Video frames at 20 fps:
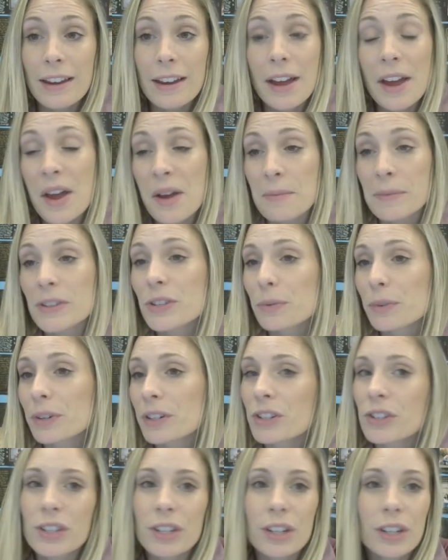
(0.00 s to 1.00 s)
and so we're
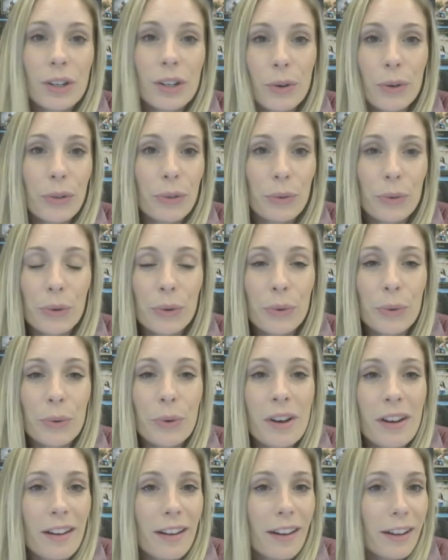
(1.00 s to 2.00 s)
just going to go through
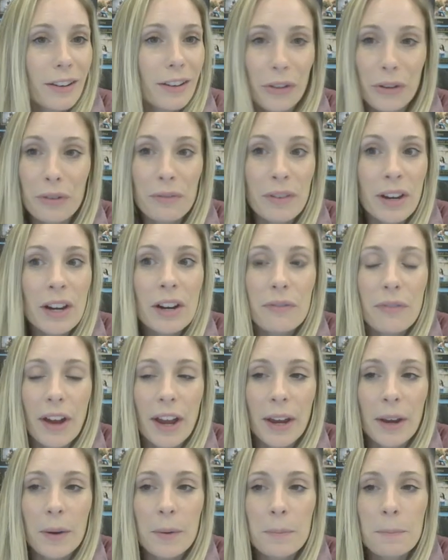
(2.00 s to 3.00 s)
another
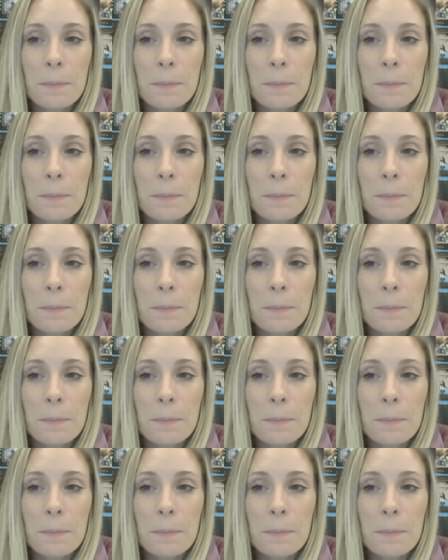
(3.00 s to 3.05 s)
verifying.